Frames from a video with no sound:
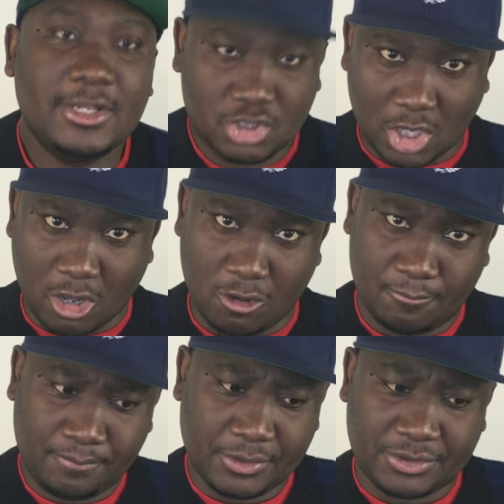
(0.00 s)

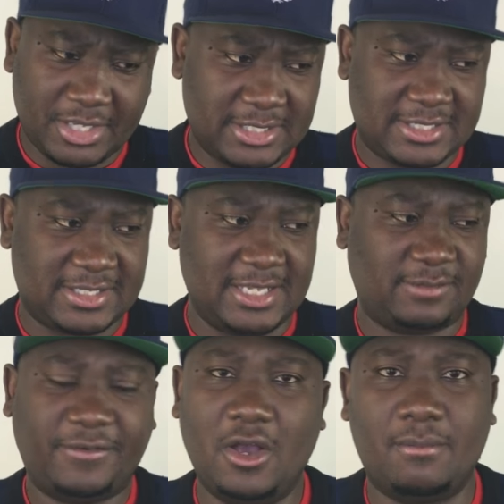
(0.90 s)
So this
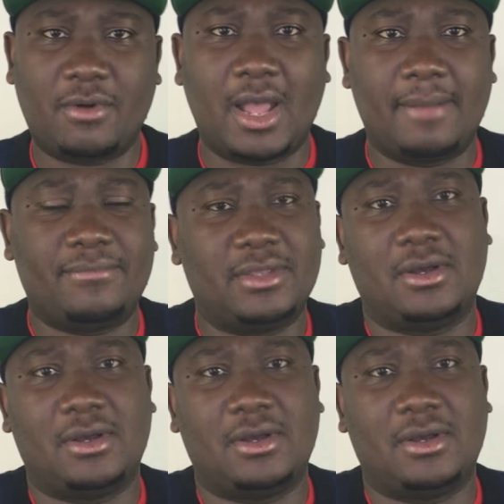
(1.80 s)
this film, uh, well,